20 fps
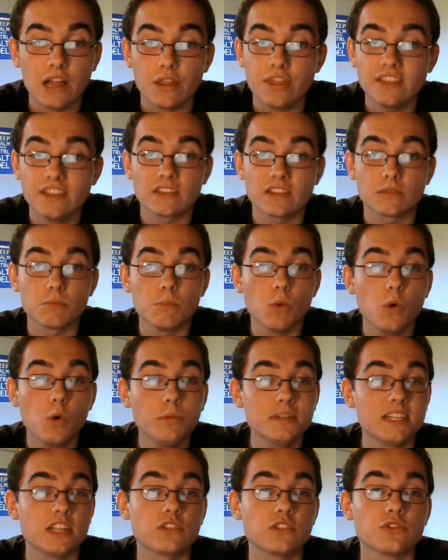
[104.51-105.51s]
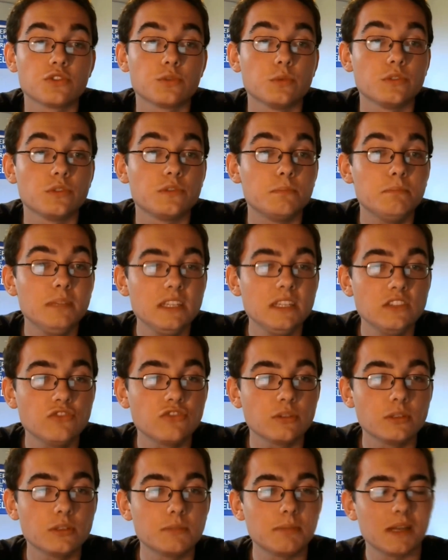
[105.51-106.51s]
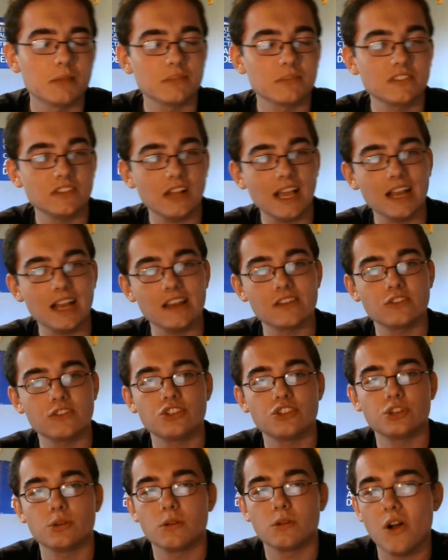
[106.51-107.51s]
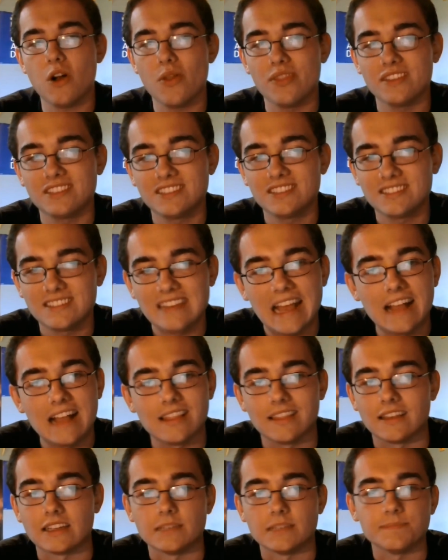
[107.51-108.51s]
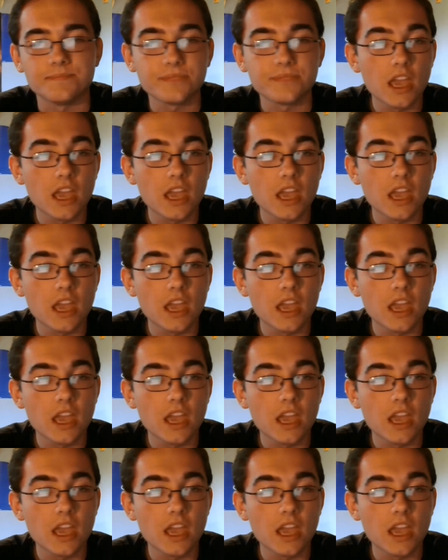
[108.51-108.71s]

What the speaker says: This has more potential towards Beast Druid, but I'm slightly unsure on the stat line.